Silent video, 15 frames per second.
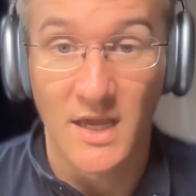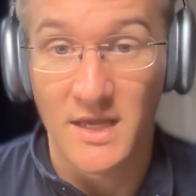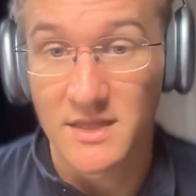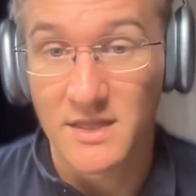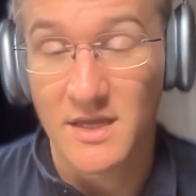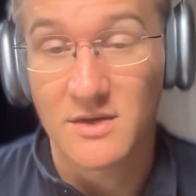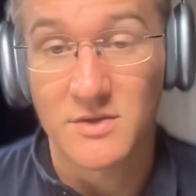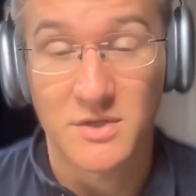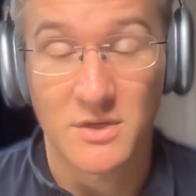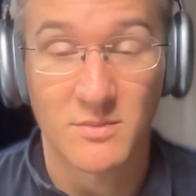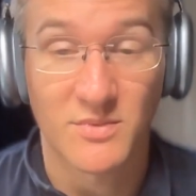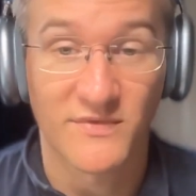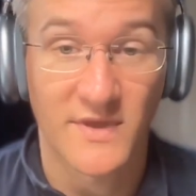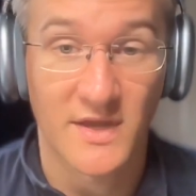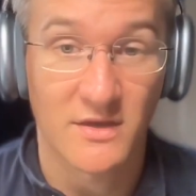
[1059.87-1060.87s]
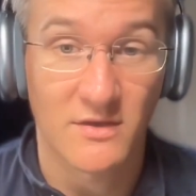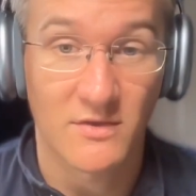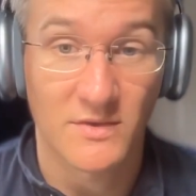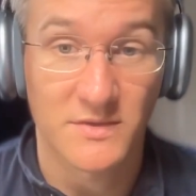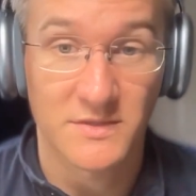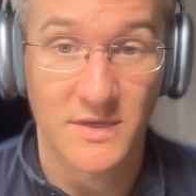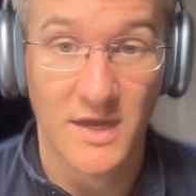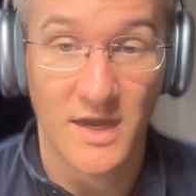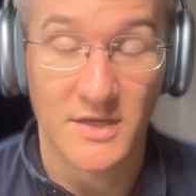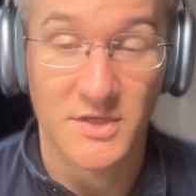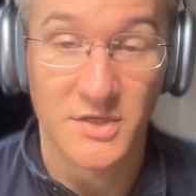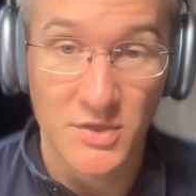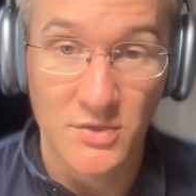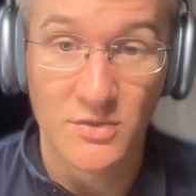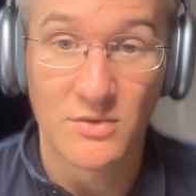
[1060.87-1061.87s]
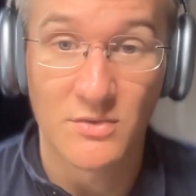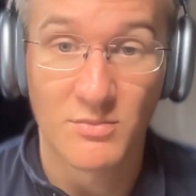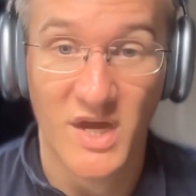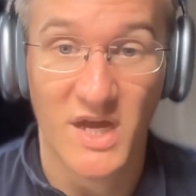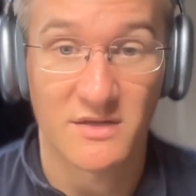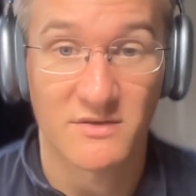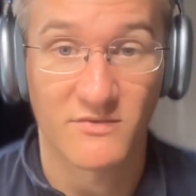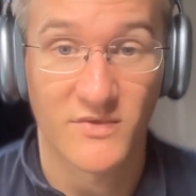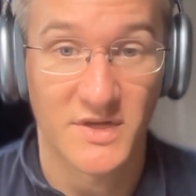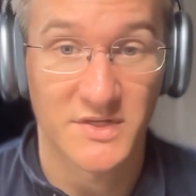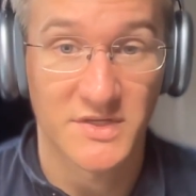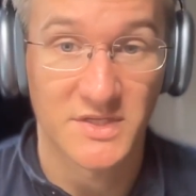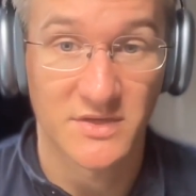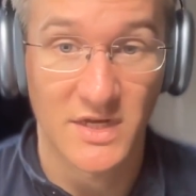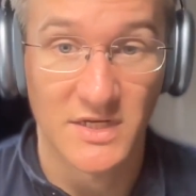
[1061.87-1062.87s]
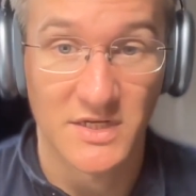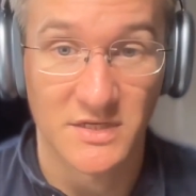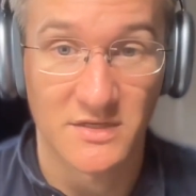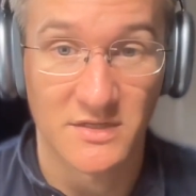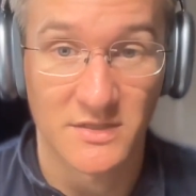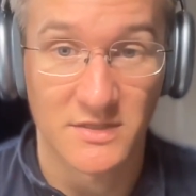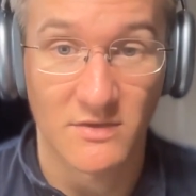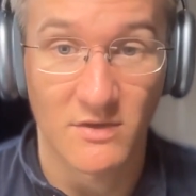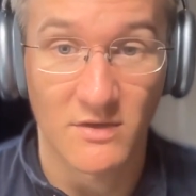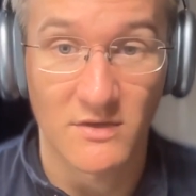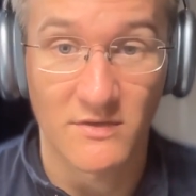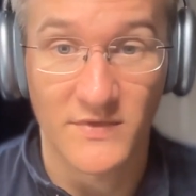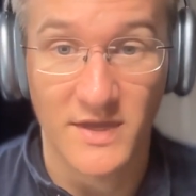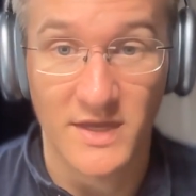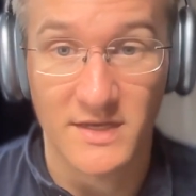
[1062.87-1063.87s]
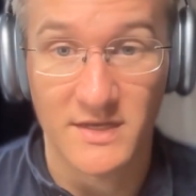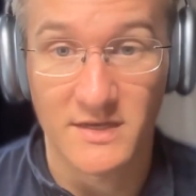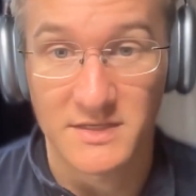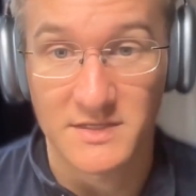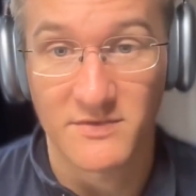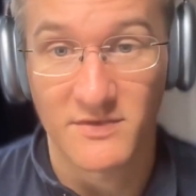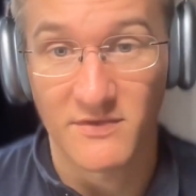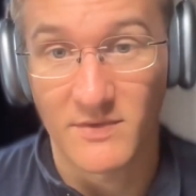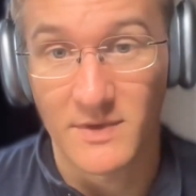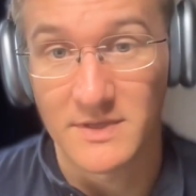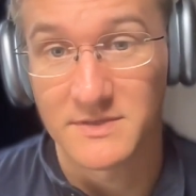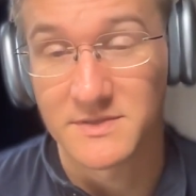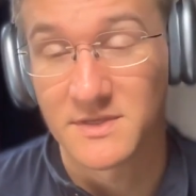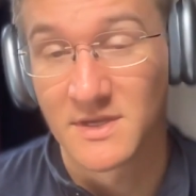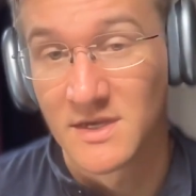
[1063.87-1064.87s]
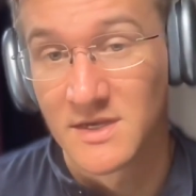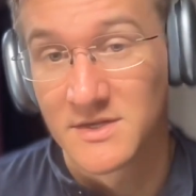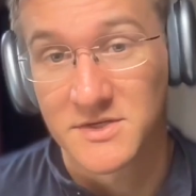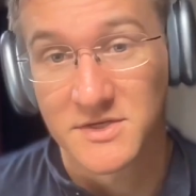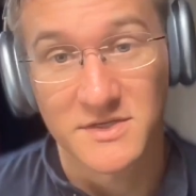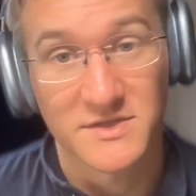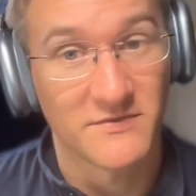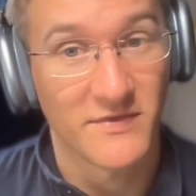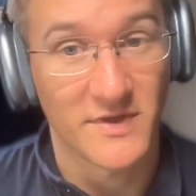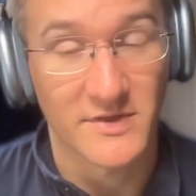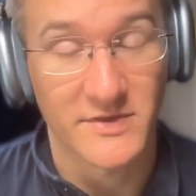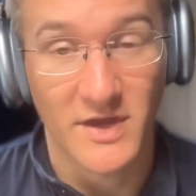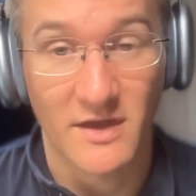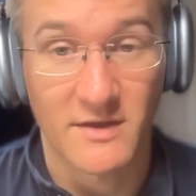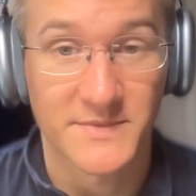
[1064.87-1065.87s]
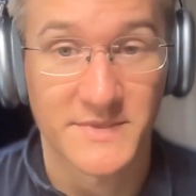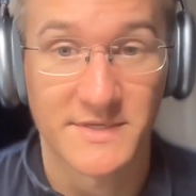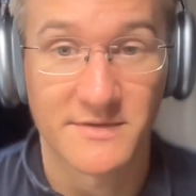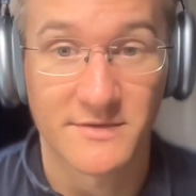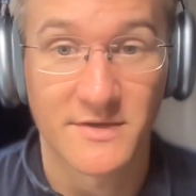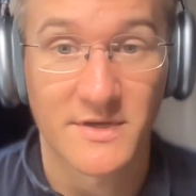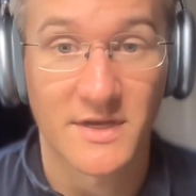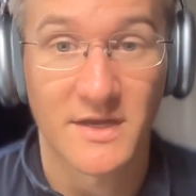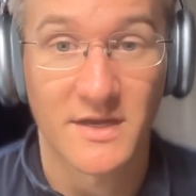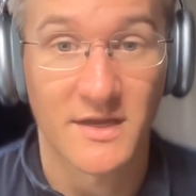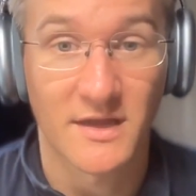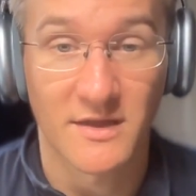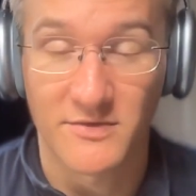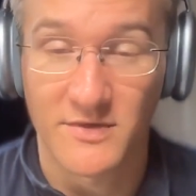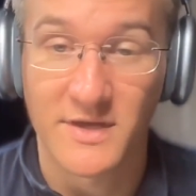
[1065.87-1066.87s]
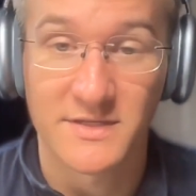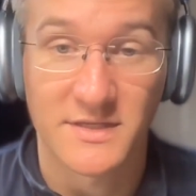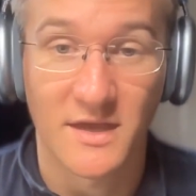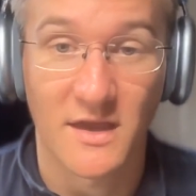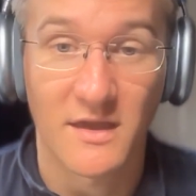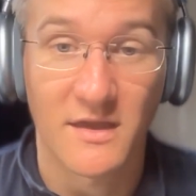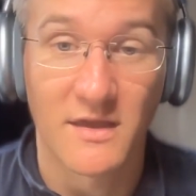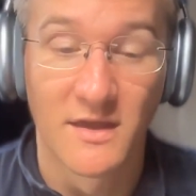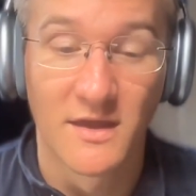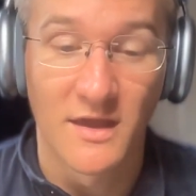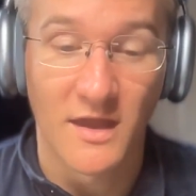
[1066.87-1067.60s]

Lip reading: And then on top of that, also had 2 patent registrations. So all of that in less 3 months just felt absolutely crazy.